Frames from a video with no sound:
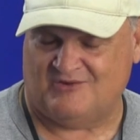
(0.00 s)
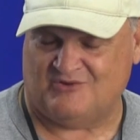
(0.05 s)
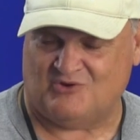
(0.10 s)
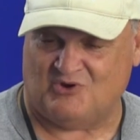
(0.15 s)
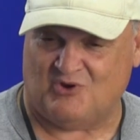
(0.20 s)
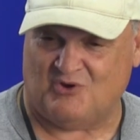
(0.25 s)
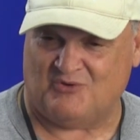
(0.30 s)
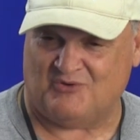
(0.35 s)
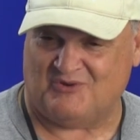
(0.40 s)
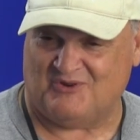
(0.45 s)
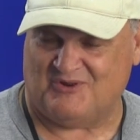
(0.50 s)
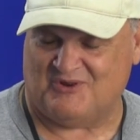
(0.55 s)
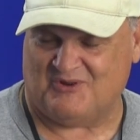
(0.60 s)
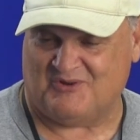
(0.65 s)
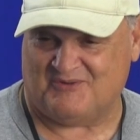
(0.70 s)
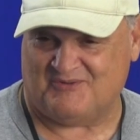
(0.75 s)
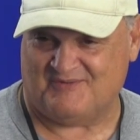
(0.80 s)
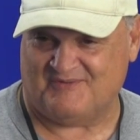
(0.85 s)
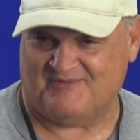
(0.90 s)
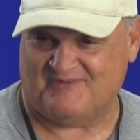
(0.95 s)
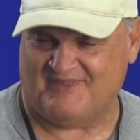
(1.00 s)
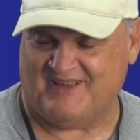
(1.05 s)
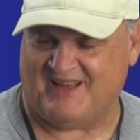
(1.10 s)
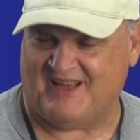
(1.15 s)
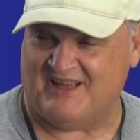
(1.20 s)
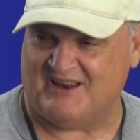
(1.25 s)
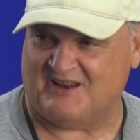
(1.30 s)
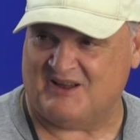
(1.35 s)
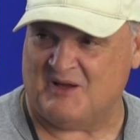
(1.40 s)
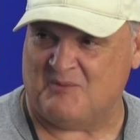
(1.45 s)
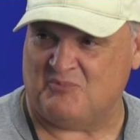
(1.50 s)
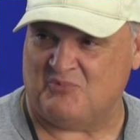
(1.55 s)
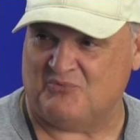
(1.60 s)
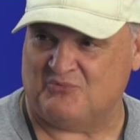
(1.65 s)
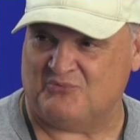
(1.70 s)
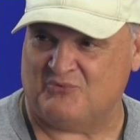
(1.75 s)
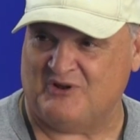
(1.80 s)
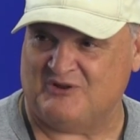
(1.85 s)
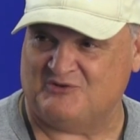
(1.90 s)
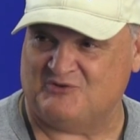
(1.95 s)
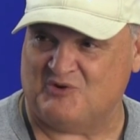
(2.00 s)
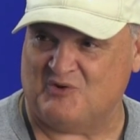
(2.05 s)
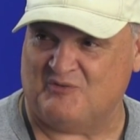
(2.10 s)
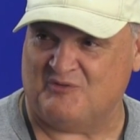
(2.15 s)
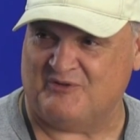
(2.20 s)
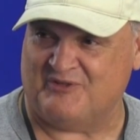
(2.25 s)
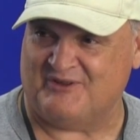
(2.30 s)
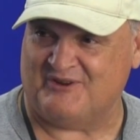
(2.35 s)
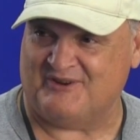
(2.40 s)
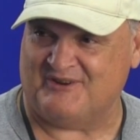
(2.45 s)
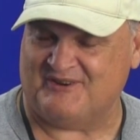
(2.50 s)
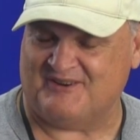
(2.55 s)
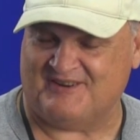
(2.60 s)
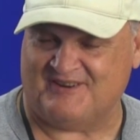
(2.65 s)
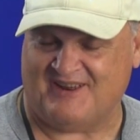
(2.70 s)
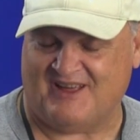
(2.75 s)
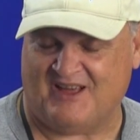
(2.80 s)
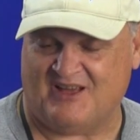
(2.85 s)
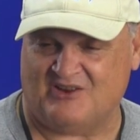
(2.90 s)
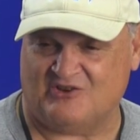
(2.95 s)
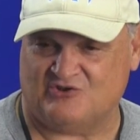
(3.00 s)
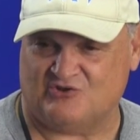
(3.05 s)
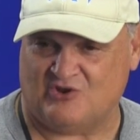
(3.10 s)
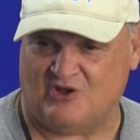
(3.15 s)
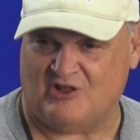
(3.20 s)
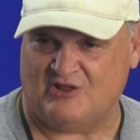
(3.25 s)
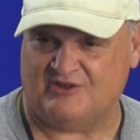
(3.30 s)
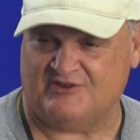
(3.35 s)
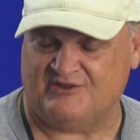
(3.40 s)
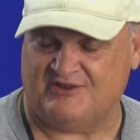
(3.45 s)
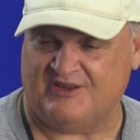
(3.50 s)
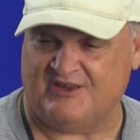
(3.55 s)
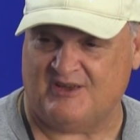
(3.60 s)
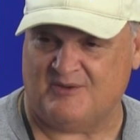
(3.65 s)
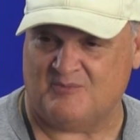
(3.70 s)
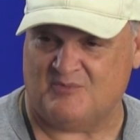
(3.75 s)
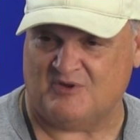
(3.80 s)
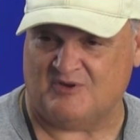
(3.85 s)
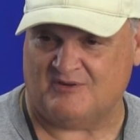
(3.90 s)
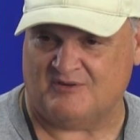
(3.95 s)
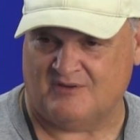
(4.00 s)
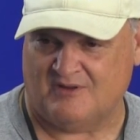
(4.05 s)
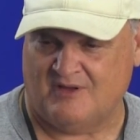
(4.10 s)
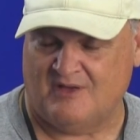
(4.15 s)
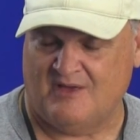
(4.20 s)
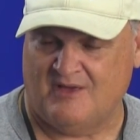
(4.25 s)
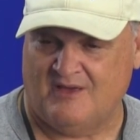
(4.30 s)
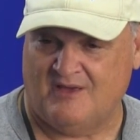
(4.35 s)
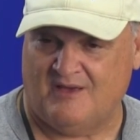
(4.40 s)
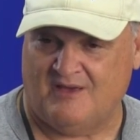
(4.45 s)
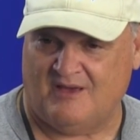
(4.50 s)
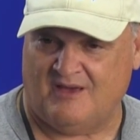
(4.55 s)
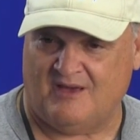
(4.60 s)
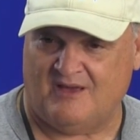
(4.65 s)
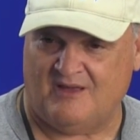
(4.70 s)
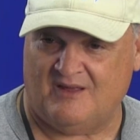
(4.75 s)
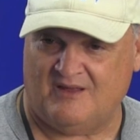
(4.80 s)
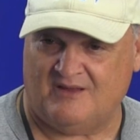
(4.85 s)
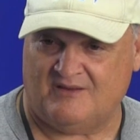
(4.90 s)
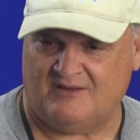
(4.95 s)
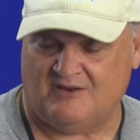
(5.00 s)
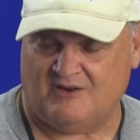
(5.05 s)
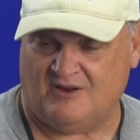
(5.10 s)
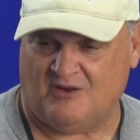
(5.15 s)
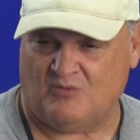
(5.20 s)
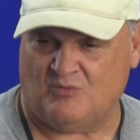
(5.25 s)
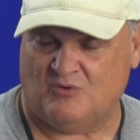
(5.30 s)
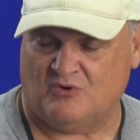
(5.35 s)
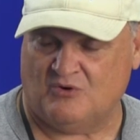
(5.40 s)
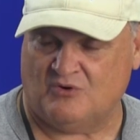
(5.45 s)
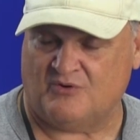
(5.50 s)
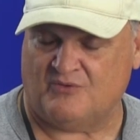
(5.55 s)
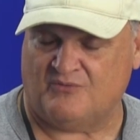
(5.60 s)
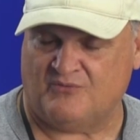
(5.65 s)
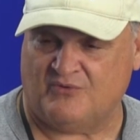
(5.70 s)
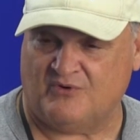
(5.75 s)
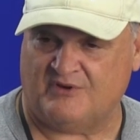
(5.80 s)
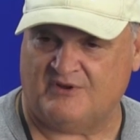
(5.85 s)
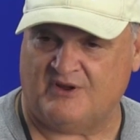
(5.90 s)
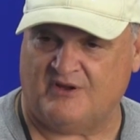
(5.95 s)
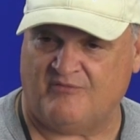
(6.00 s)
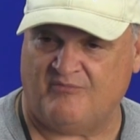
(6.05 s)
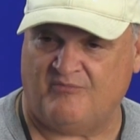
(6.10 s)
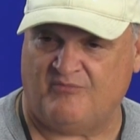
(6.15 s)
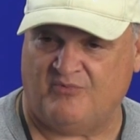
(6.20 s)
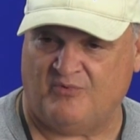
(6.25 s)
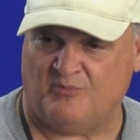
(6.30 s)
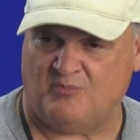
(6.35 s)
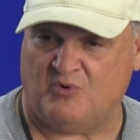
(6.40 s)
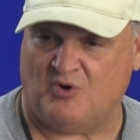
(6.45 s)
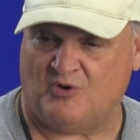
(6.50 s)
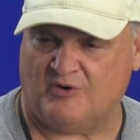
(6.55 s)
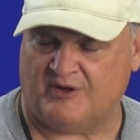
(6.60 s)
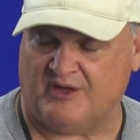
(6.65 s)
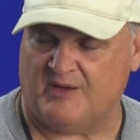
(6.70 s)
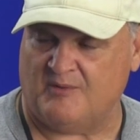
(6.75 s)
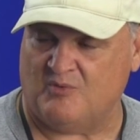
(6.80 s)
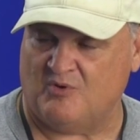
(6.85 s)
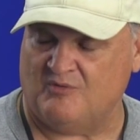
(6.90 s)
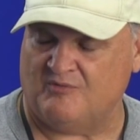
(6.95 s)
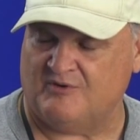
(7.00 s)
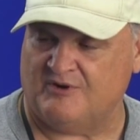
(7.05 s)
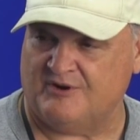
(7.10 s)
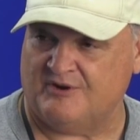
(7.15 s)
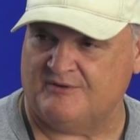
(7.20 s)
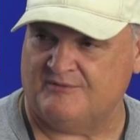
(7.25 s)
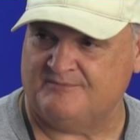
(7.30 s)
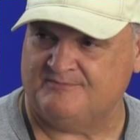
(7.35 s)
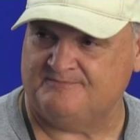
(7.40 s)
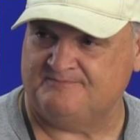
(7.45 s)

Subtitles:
So, you know, they got a couple threats over there, and they got a solid team, and, you know, we're looking for a tough football game over there.